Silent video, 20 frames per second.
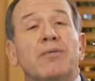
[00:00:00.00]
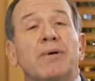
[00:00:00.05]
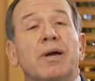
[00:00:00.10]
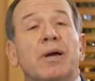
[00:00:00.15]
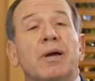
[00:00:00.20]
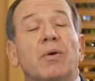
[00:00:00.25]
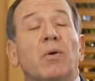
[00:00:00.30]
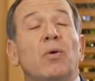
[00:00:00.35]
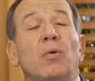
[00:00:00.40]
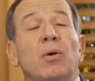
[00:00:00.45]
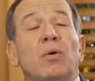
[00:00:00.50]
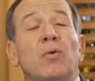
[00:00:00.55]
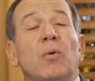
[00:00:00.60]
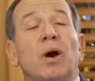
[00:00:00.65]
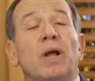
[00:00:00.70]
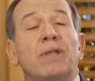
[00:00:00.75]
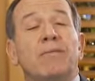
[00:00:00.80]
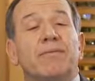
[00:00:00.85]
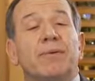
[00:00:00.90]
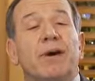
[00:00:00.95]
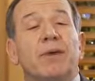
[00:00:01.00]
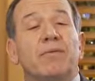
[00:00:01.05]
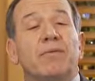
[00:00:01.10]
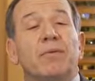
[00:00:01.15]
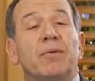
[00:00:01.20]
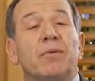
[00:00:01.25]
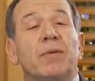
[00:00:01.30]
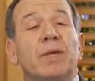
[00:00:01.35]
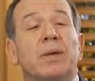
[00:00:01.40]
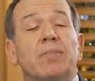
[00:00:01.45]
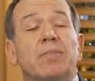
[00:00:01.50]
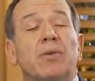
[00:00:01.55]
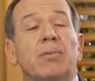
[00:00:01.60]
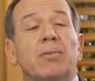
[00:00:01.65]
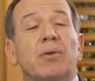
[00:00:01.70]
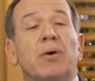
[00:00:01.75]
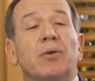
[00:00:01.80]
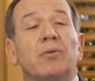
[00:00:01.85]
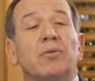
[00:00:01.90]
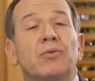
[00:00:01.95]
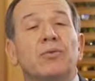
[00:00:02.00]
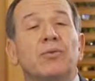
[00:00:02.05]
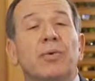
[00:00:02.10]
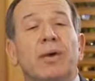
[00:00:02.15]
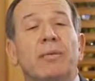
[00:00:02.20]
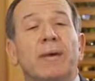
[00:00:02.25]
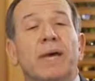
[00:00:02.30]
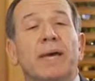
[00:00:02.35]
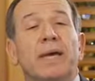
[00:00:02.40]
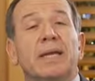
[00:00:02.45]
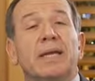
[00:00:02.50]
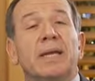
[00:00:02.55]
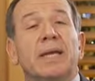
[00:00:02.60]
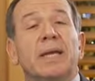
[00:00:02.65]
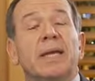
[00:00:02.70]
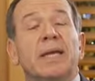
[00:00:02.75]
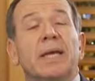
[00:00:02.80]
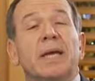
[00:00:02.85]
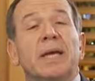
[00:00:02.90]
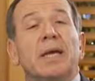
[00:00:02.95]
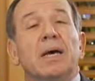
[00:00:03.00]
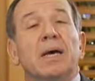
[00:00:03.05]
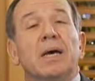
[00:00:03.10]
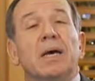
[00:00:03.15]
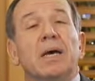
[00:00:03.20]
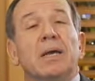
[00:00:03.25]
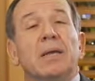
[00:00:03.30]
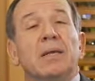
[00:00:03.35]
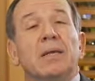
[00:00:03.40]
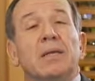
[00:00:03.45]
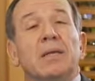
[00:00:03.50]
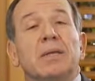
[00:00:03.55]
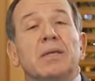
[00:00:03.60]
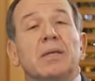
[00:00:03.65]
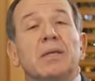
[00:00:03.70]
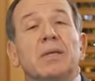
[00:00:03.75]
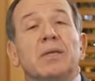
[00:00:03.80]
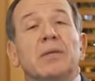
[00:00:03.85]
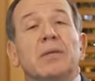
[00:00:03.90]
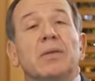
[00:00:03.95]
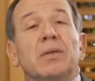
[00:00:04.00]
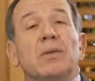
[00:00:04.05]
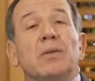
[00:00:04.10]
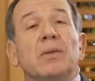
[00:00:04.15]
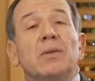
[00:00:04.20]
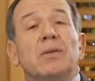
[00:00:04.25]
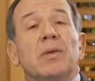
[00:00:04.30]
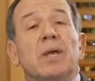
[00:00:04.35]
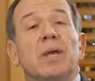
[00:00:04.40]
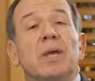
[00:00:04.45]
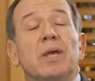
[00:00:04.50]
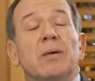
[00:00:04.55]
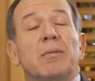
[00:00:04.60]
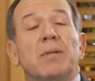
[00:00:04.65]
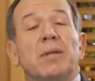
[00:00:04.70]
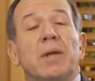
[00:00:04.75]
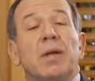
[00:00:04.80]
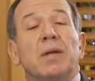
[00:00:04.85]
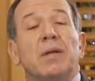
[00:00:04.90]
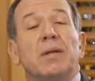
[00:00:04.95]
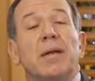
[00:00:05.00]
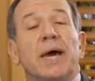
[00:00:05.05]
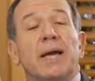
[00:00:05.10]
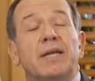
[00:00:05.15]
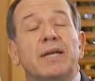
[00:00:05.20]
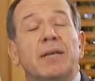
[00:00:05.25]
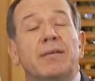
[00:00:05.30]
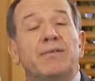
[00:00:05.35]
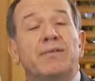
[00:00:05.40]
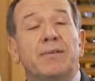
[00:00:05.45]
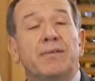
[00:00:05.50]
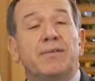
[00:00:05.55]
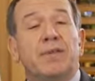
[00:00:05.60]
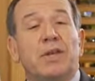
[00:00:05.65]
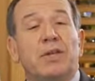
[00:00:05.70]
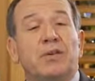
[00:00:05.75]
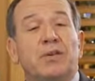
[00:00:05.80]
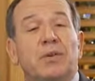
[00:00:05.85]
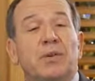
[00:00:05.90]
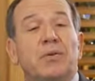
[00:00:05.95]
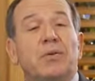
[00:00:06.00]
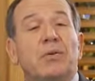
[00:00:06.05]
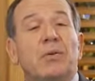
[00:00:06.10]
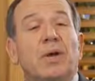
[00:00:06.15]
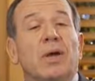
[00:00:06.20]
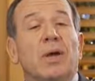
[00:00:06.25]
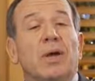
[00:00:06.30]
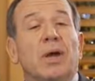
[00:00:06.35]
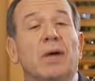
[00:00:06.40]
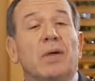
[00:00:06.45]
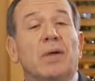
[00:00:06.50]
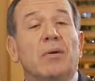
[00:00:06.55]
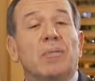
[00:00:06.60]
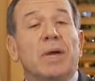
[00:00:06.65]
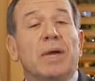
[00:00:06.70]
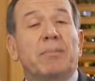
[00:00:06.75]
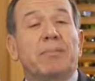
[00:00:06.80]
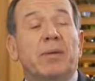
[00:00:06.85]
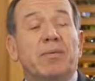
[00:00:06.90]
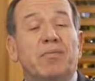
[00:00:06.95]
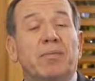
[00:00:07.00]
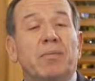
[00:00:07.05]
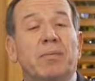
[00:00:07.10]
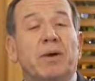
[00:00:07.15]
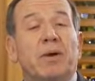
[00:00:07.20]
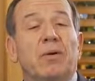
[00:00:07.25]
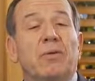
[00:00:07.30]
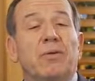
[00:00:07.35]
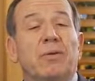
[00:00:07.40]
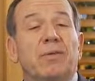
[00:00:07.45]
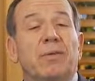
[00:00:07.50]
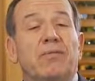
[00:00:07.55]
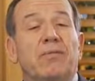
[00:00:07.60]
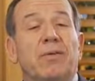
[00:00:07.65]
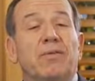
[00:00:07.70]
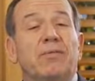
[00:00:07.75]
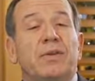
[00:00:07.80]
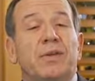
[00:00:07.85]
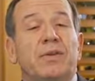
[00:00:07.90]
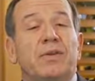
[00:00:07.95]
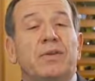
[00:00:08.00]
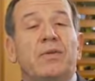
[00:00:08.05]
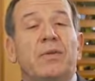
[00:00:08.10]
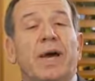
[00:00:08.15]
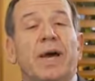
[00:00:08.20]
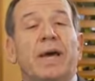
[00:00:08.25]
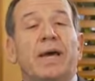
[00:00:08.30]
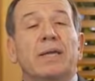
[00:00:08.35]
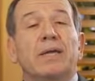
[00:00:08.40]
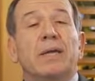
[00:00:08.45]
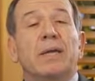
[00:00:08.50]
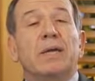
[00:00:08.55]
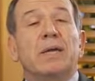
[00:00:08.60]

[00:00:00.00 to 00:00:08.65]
who would qualify for the proposed DREAM Act. In 1952, you may be familiar with the 52 Act